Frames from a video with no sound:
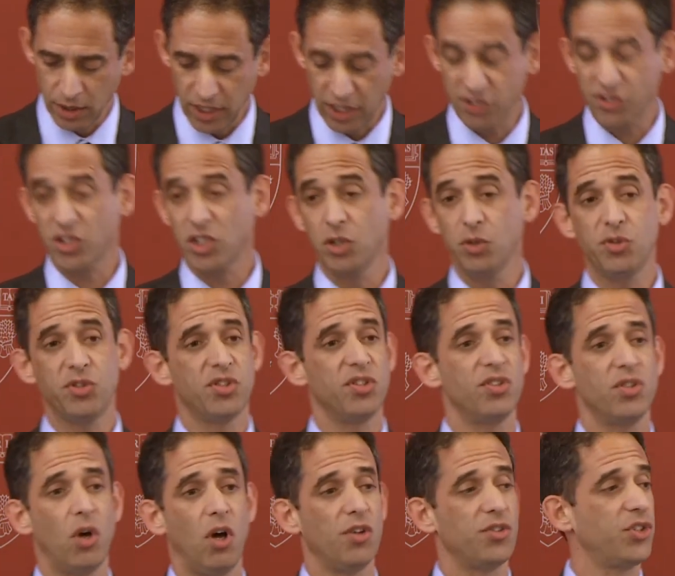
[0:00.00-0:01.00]

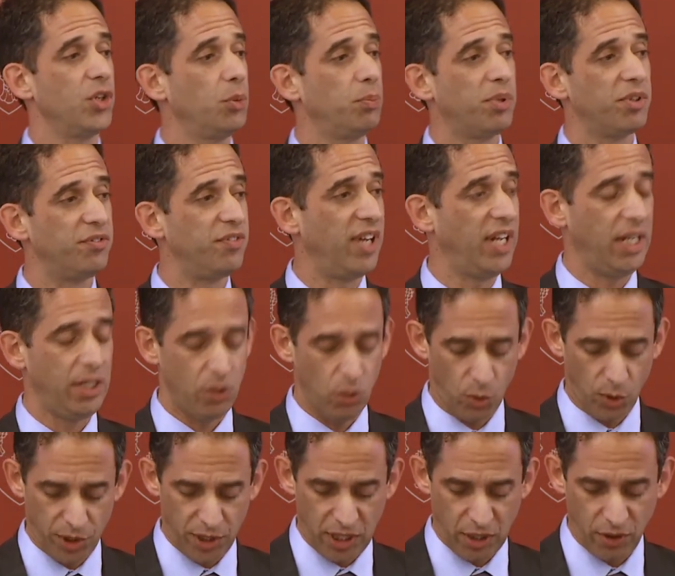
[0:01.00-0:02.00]
Excuses also pervade
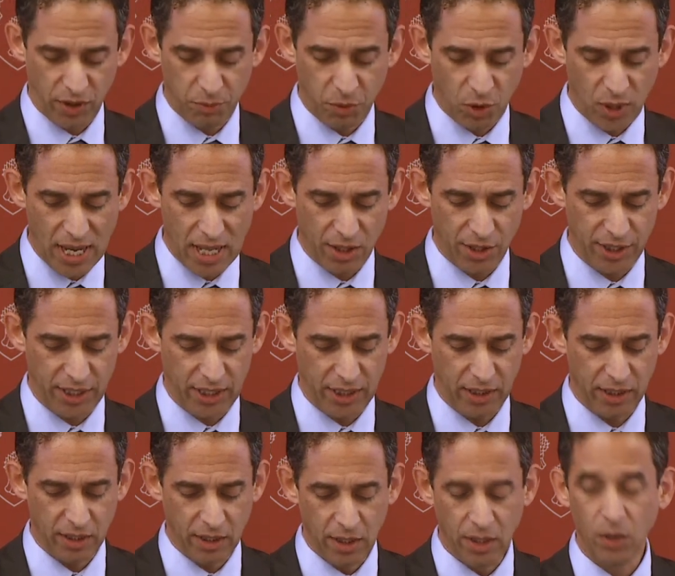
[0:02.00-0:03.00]
ordinary morality
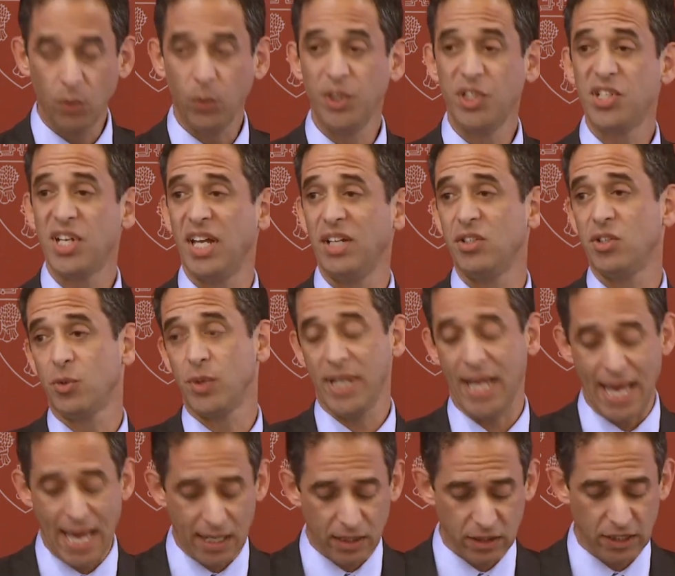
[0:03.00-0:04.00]
we tend to
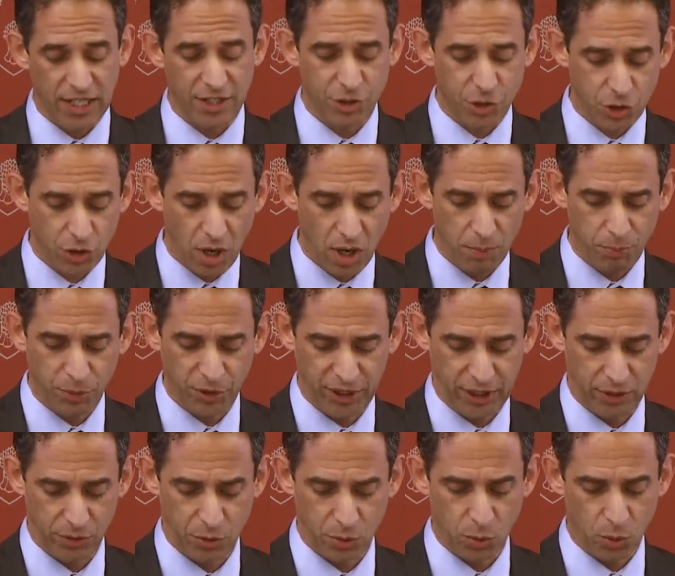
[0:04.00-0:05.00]
react less
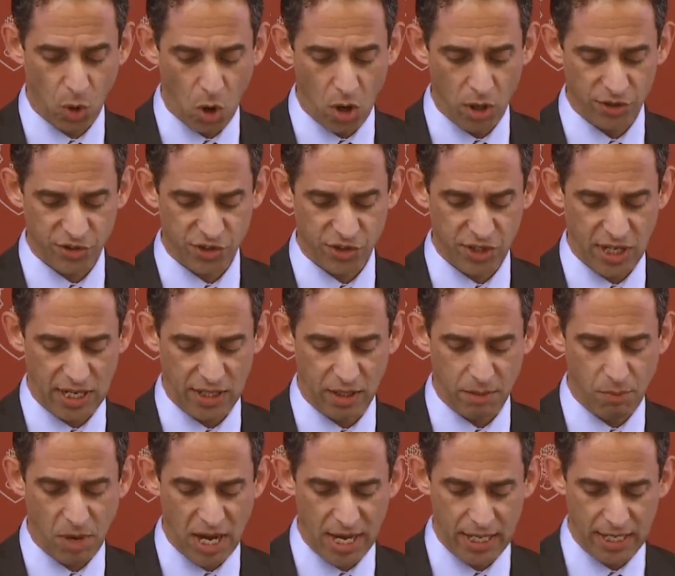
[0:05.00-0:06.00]
sharply to wrongs
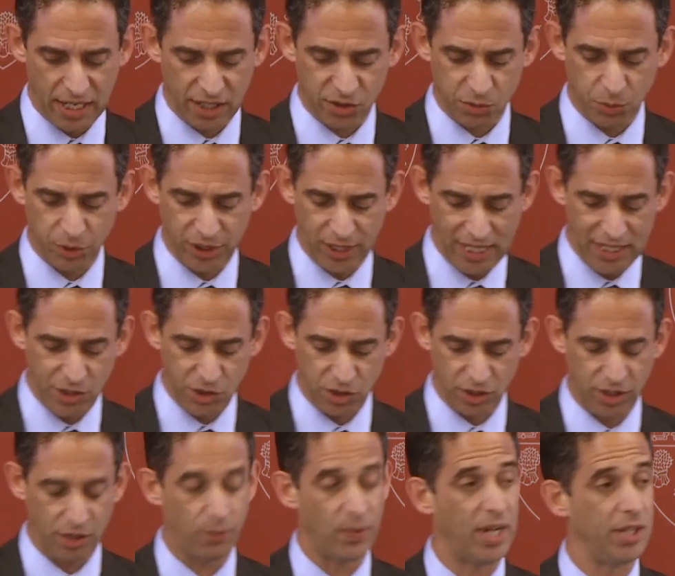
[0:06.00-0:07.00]
attended by an
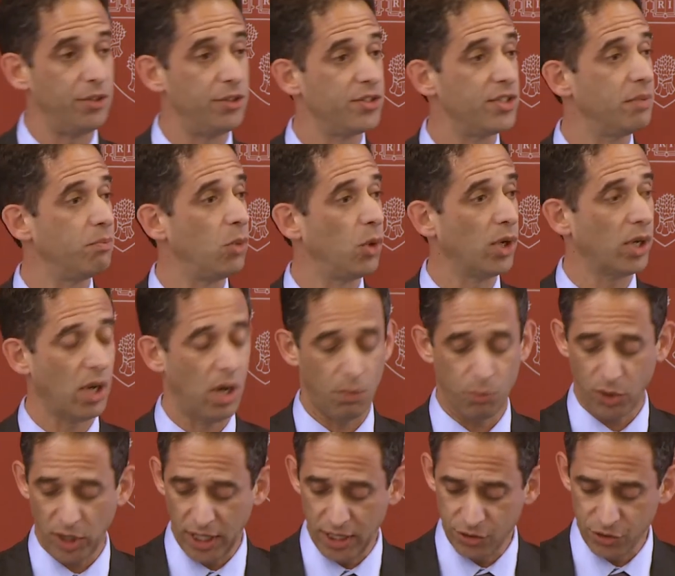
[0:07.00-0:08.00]
explanation that renders them more
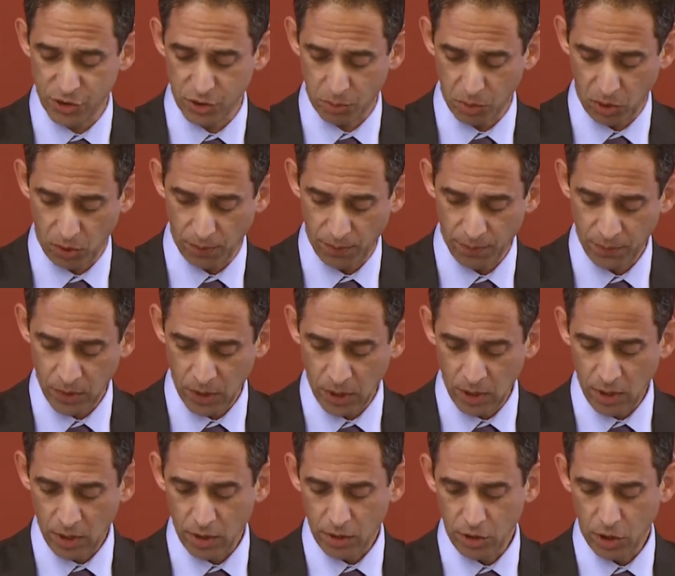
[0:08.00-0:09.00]
comprehensible.
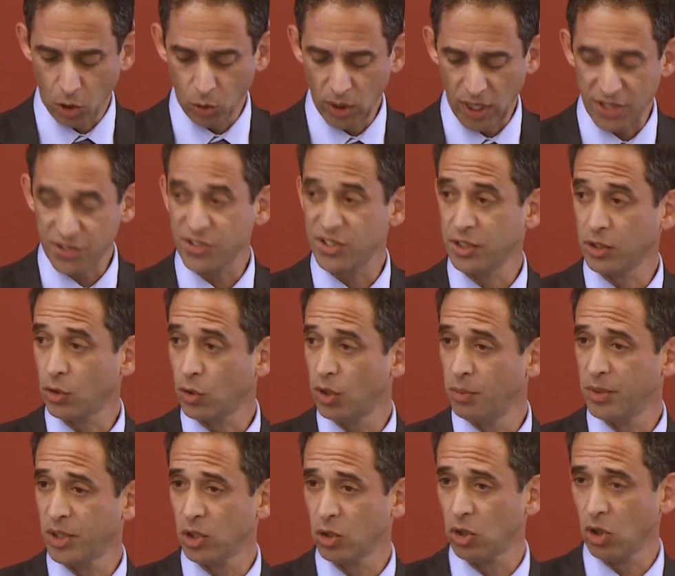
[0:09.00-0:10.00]
No less than
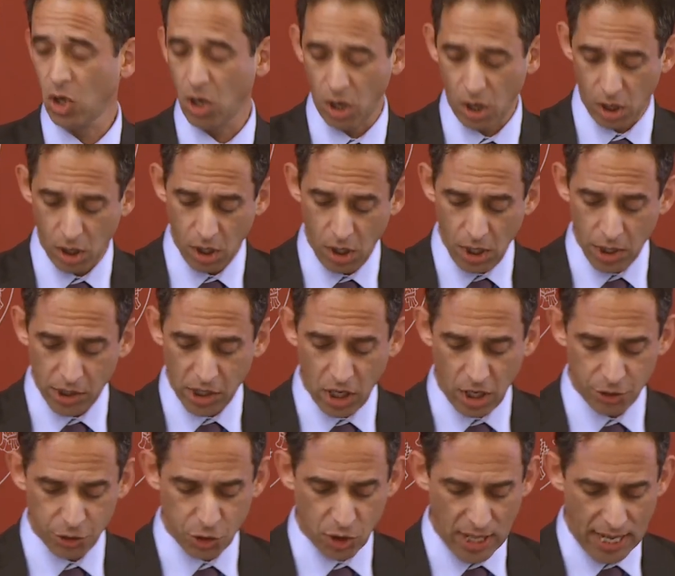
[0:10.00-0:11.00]
criminal law,
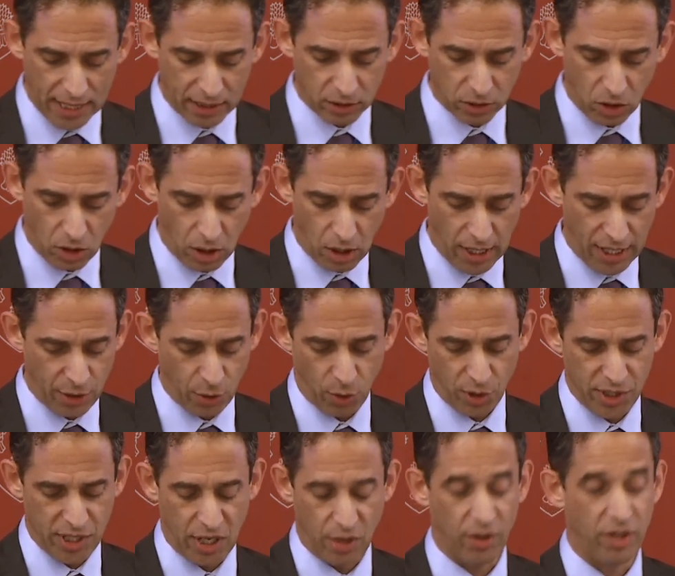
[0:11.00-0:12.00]
contract law, and
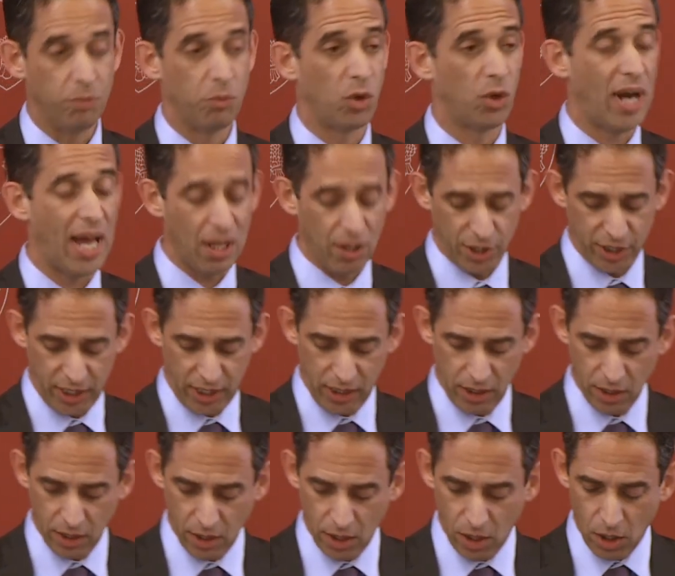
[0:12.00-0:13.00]
ordinary
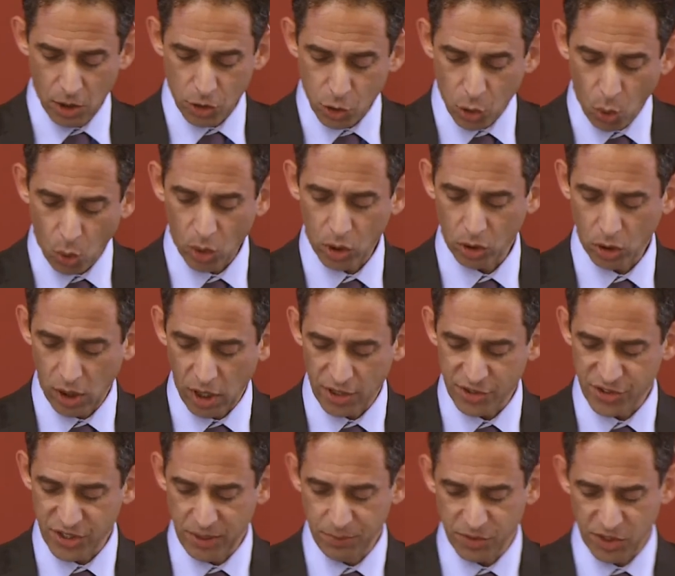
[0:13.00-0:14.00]
morality, tort law
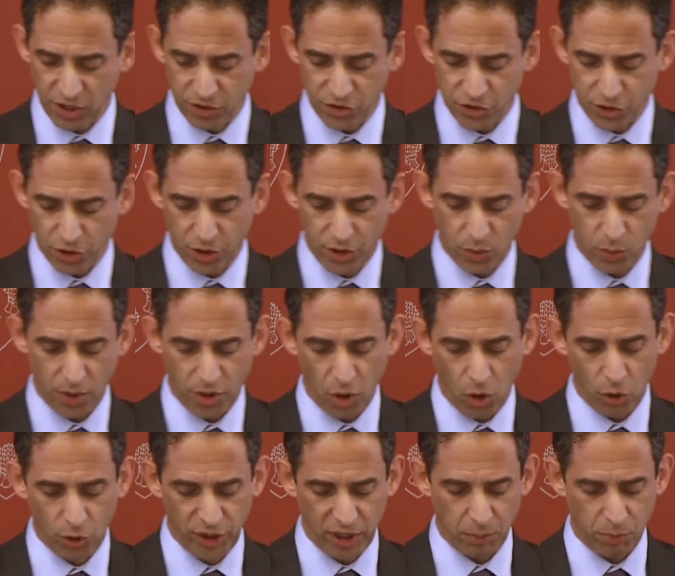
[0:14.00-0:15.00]
seems concerned with
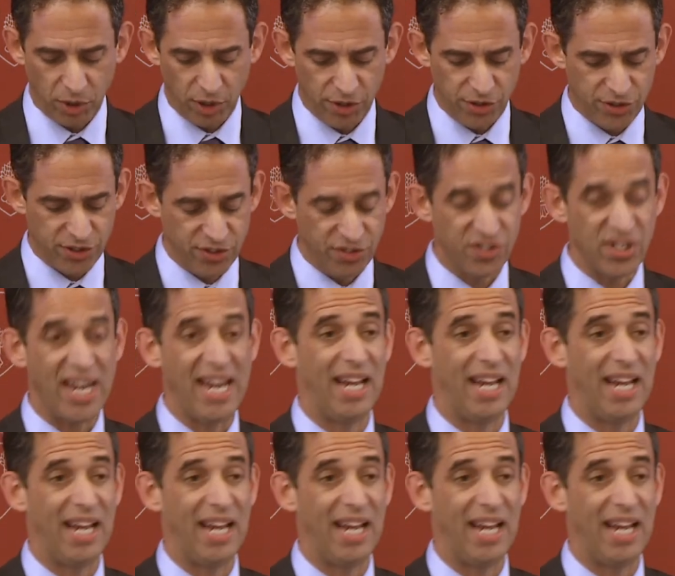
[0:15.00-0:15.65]
holding persons